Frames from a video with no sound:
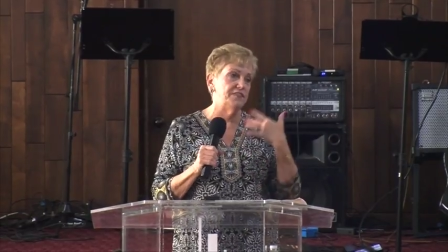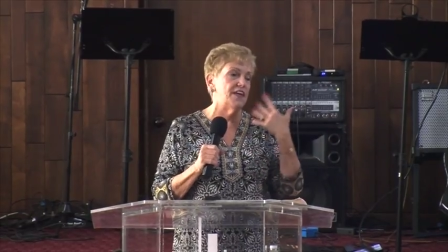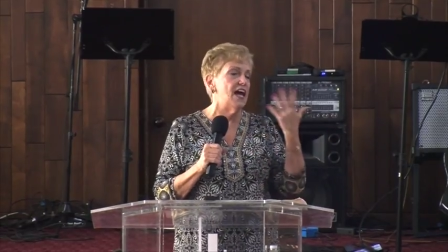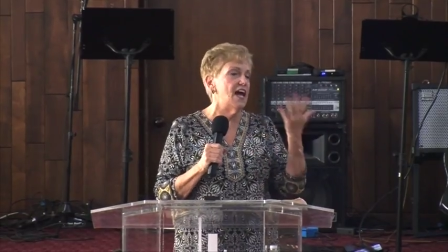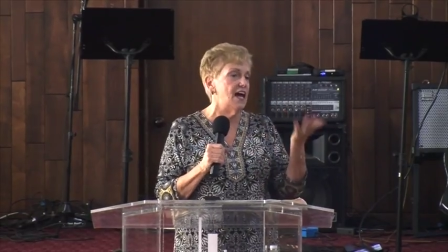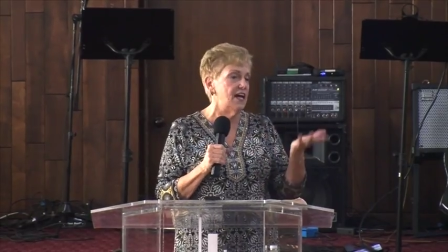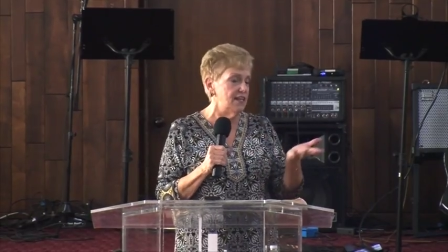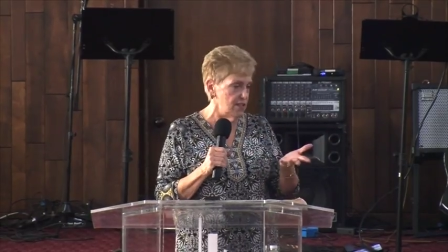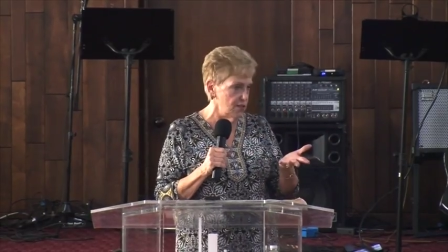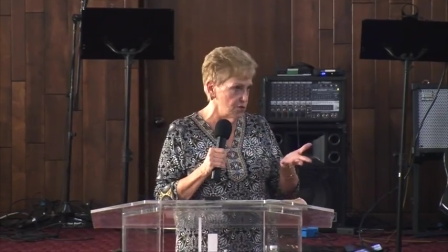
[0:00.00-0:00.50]
the
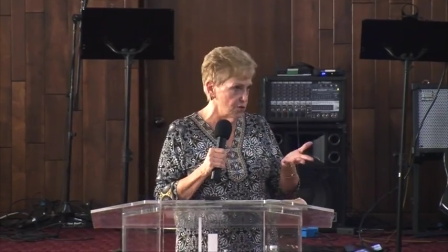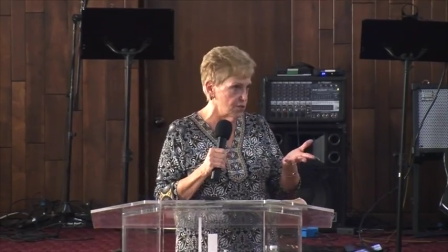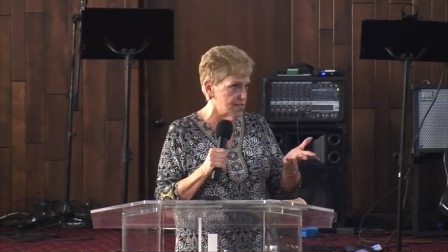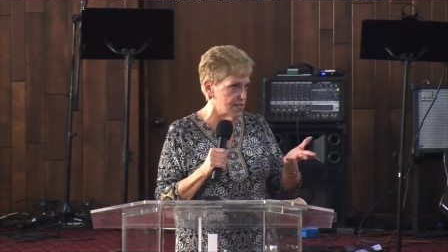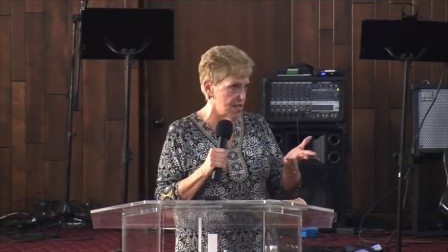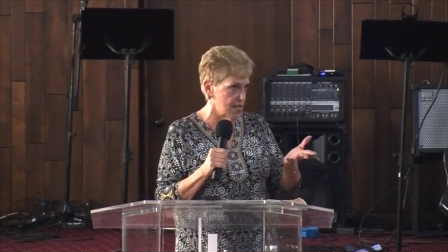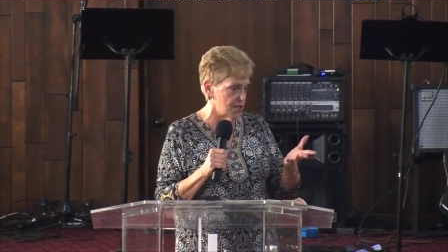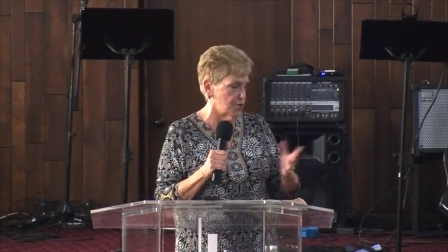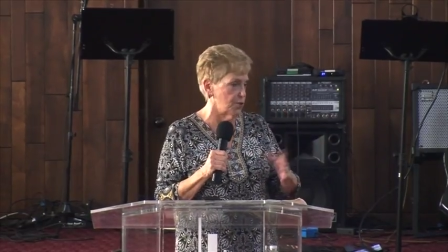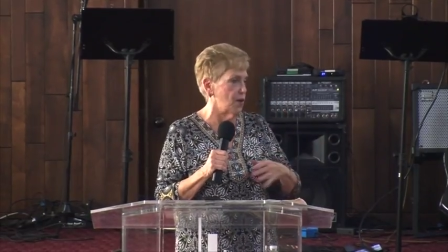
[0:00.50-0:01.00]
head
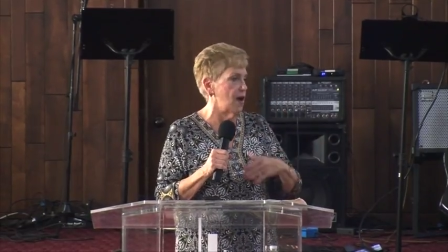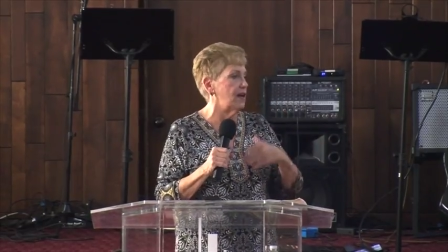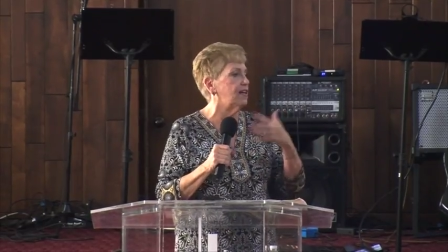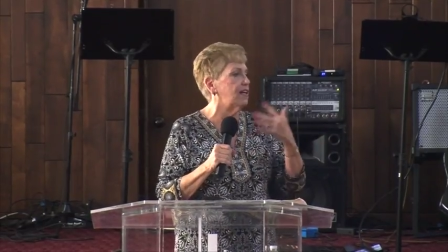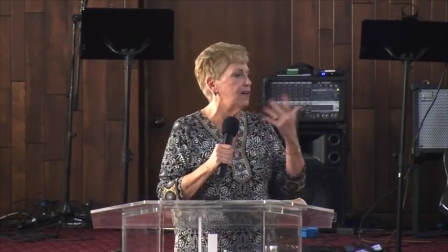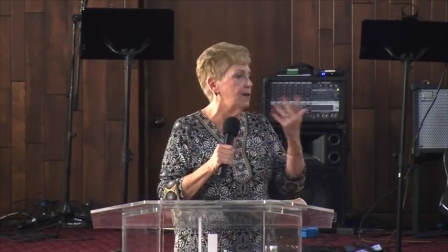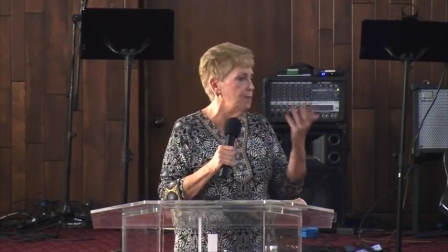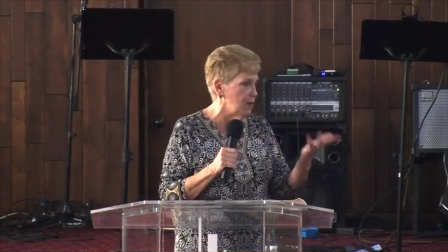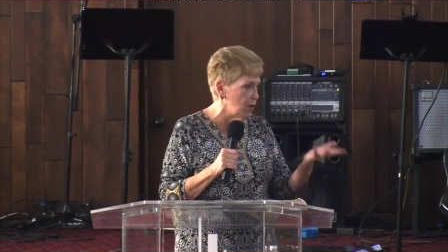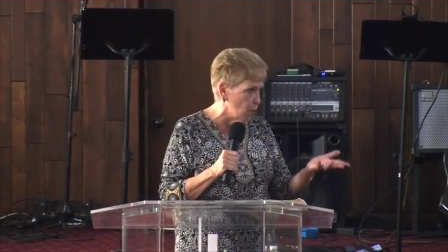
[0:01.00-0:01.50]
intercessor, had to
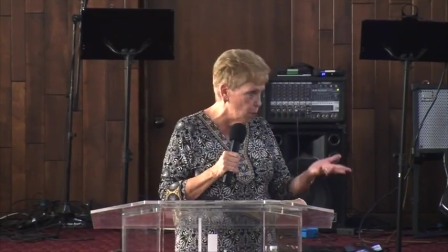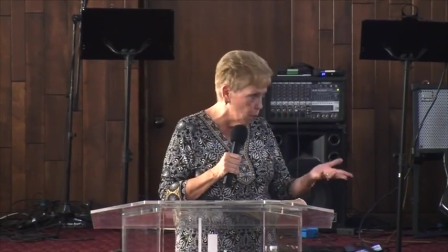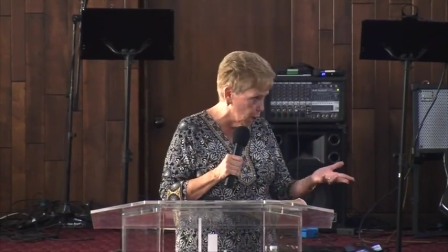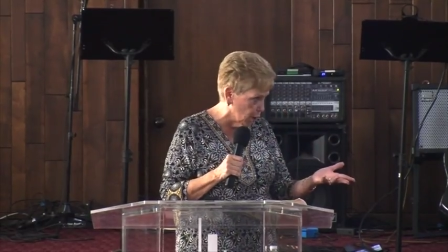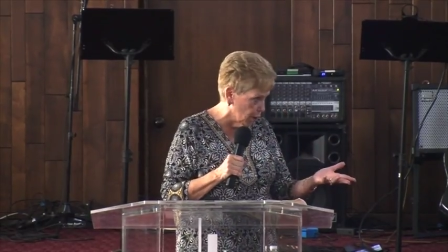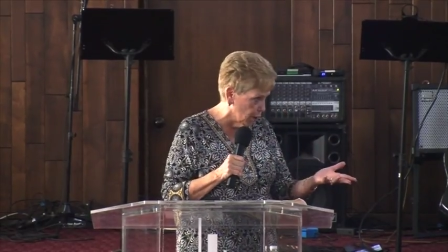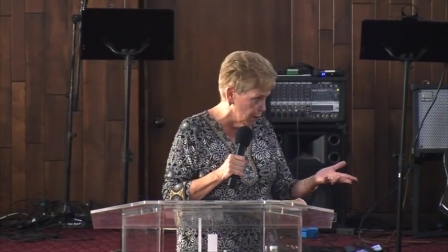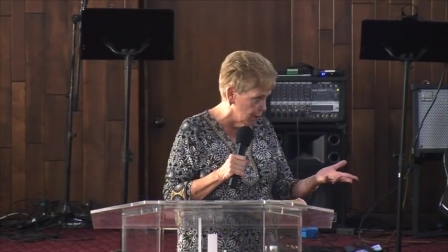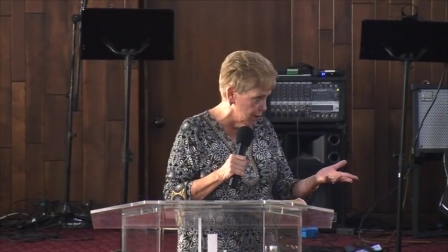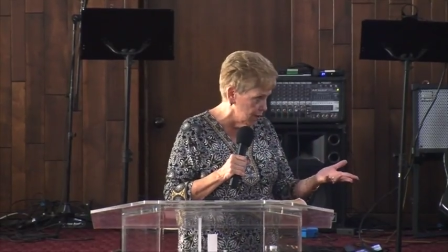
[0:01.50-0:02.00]
give me a
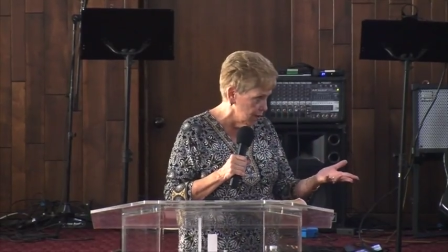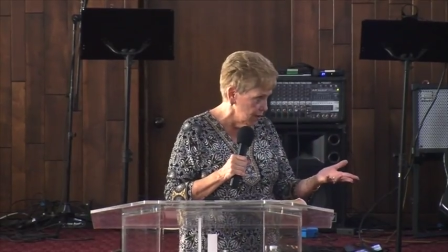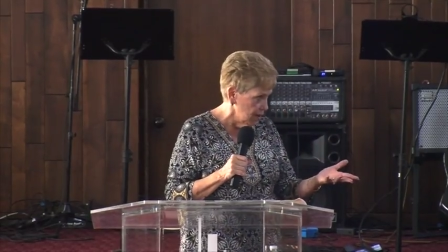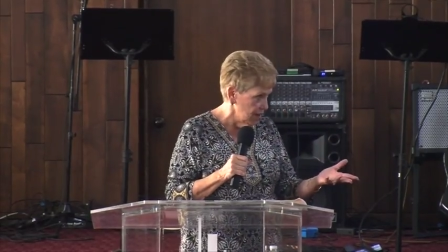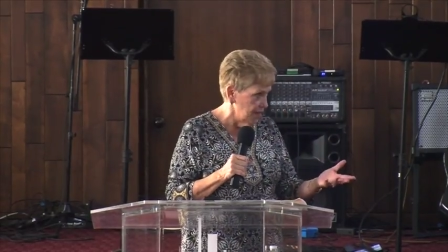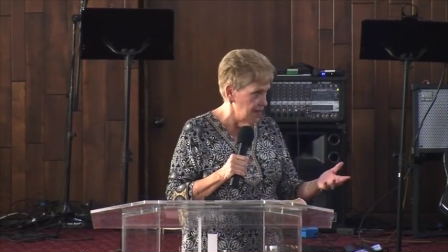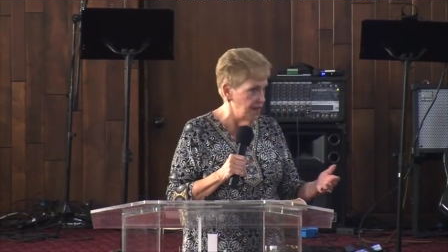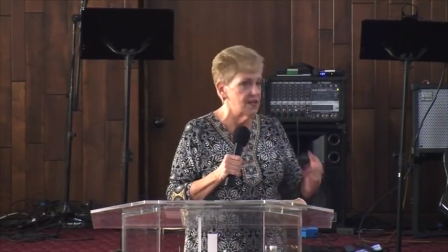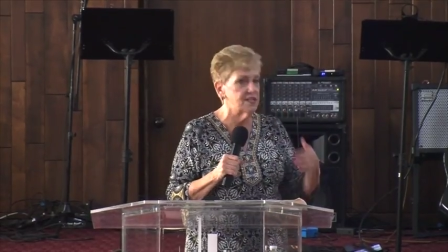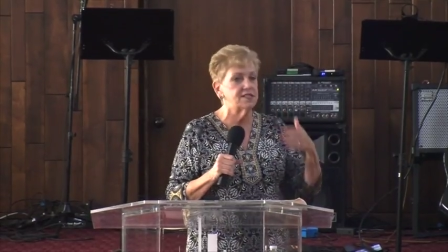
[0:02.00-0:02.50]
word,
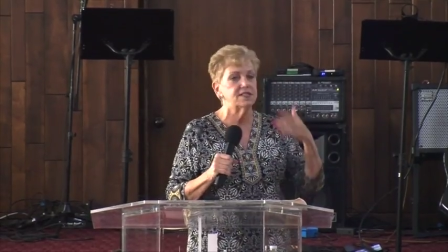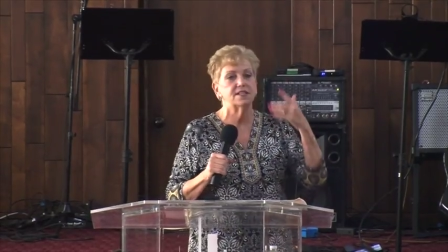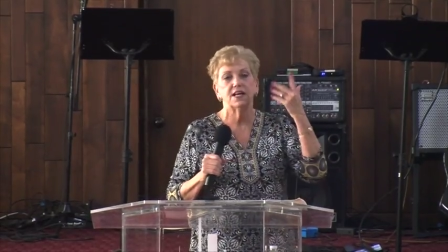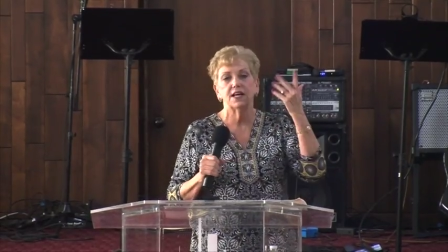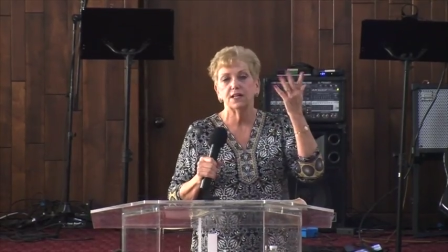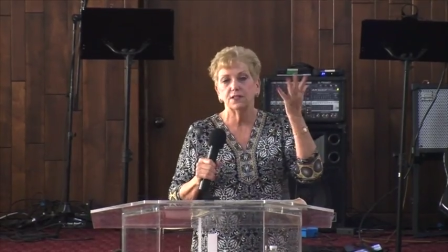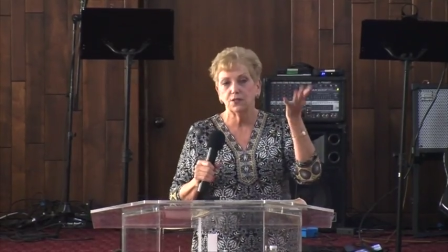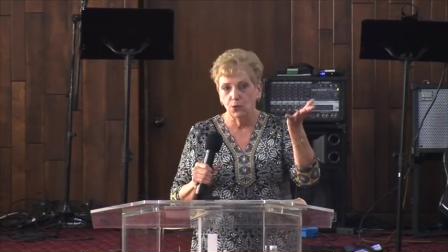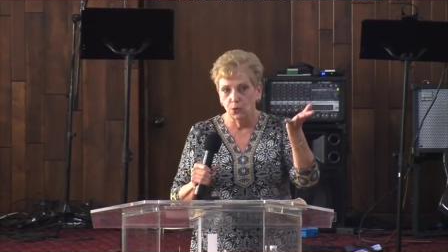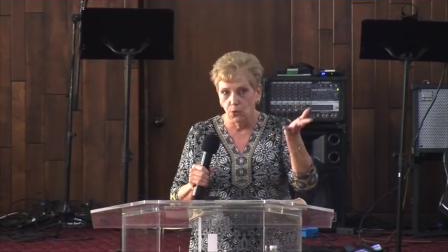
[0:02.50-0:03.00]
thus
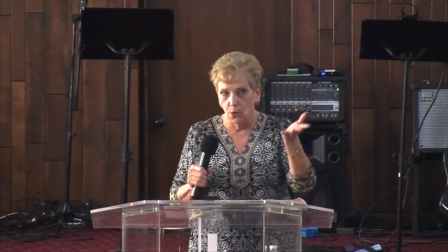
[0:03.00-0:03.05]
saith the